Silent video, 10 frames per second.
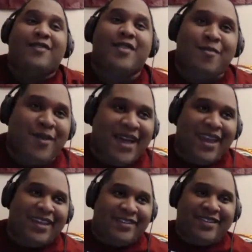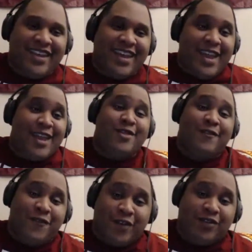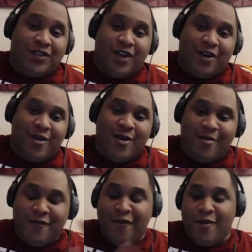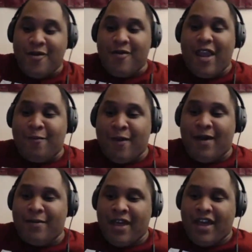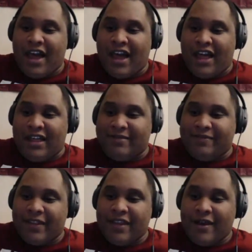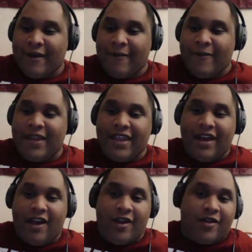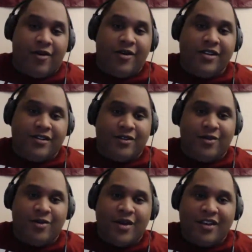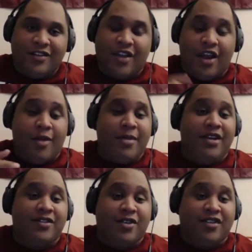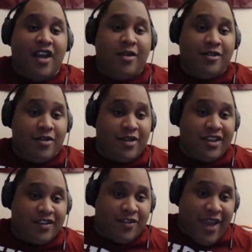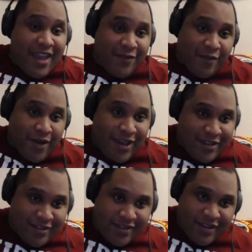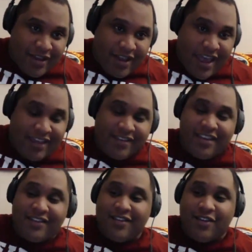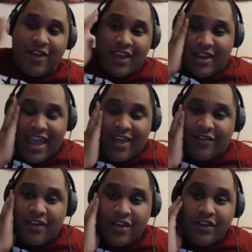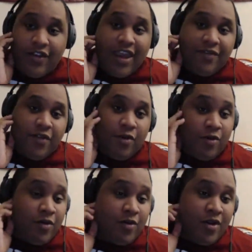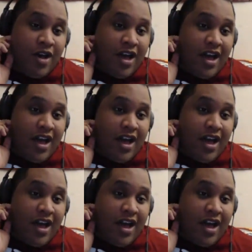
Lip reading: have some plans in the future, though. Before we wrap up, we are going to start. Amir's going to start doing his draft grades, as he is the in-house draft guru.